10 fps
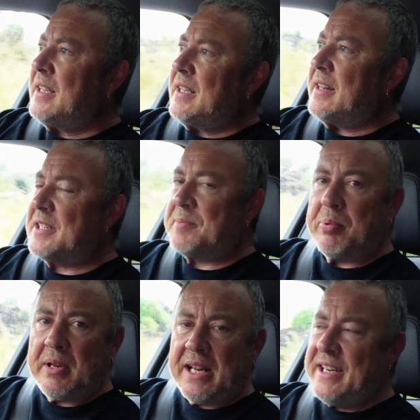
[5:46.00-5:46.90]
There's
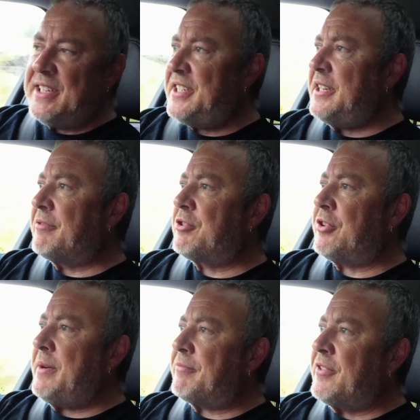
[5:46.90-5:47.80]
plenty of grip
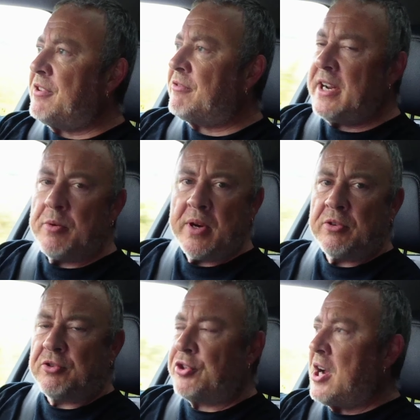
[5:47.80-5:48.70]
from the rear wheel
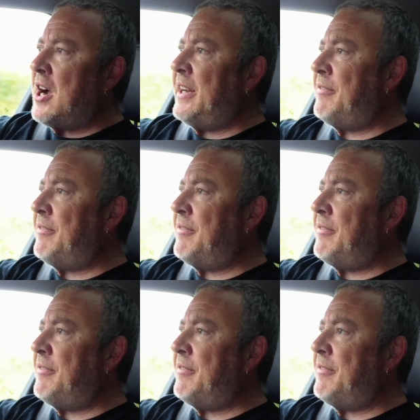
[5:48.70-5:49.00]
drive.